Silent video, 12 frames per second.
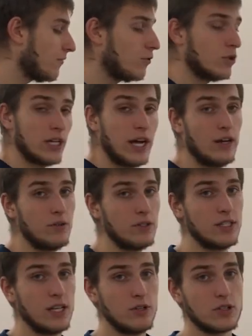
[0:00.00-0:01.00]
400
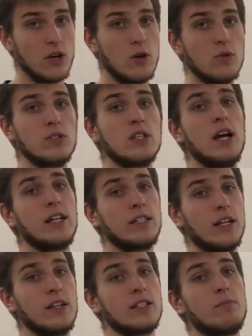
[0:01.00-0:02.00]
status codes
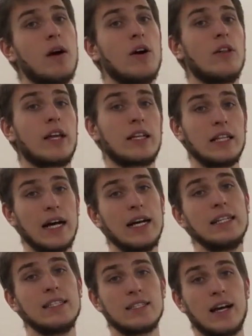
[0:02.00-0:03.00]
tell us about a
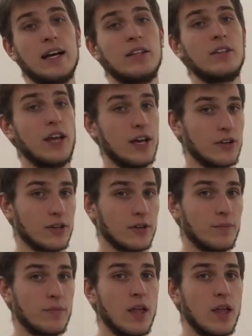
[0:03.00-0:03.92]
client-side error.